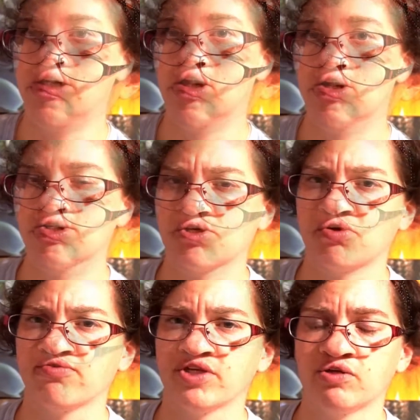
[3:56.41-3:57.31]
Also
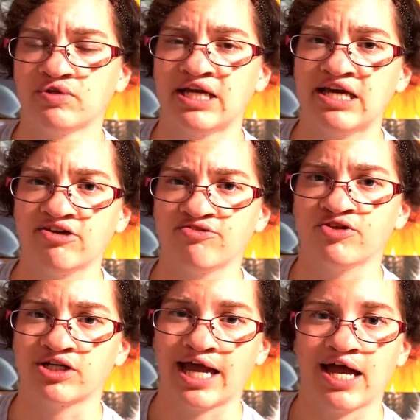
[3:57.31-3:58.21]
of note, if
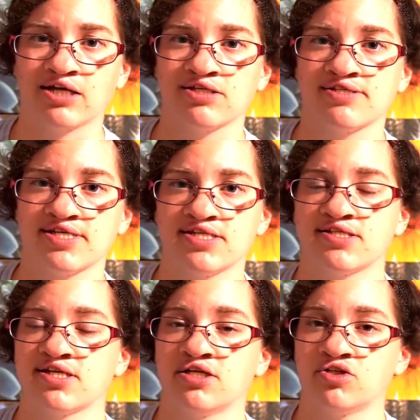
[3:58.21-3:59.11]
your cactus is
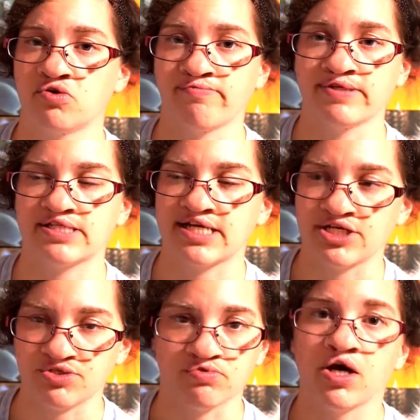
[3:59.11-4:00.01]
in a dormant
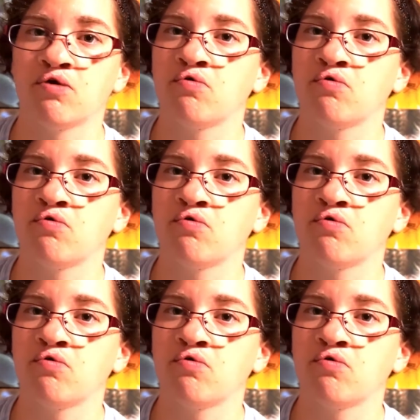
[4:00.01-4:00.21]
state, do not